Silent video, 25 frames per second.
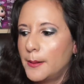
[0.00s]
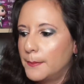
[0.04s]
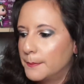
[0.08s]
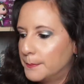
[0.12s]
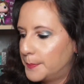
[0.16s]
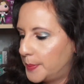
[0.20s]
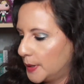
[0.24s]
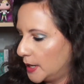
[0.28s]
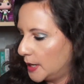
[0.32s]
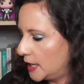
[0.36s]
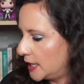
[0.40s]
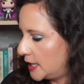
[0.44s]

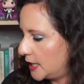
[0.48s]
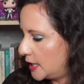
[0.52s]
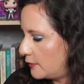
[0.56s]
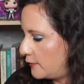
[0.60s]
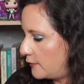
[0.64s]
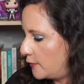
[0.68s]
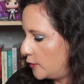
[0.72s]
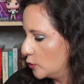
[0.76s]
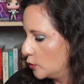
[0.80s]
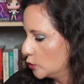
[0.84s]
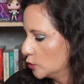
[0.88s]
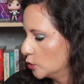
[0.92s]
but
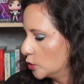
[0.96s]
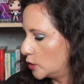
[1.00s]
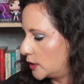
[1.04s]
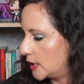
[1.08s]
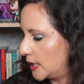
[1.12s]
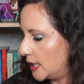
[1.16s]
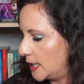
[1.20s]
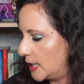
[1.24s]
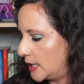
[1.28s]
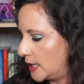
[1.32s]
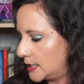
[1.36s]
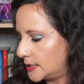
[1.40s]
if you look
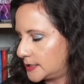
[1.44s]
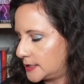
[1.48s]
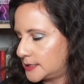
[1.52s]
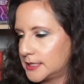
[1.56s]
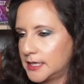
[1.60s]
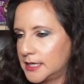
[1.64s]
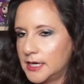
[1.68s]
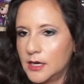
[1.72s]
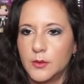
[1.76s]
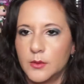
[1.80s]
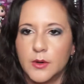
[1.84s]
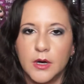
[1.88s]
at
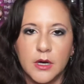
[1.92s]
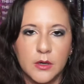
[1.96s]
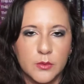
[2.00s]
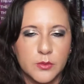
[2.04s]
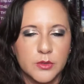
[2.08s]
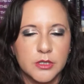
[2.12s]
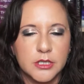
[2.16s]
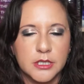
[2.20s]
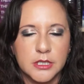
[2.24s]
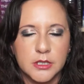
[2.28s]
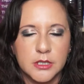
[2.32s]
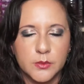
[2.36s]

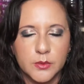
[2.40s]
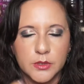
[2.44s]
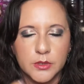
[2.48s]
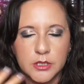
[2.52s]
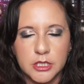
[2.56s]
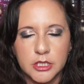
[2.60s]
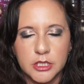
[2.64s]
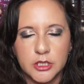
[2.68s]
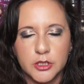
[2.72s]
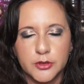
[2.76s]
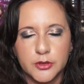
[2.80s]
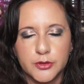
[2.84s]
we're
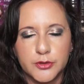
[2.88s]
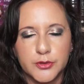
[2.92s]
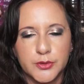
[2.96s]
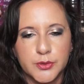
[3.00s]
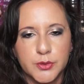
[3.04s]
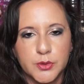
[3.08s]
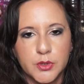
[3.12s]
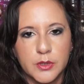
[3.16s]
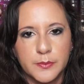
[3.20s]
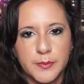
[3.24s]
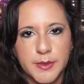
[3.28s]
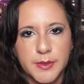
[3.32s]
gonna go
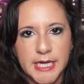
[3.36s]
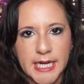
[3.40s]
through it,